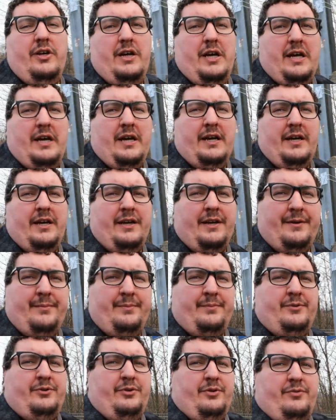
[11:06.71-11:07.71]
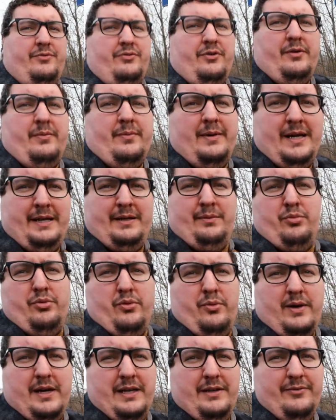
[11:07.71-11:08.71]
to and from Edinburgh
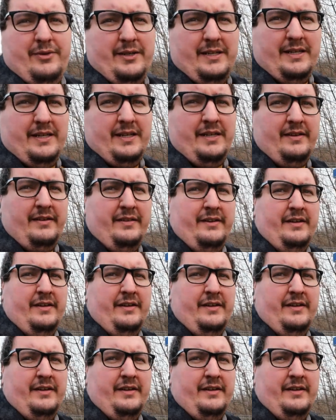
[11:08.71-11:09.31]
Waverley.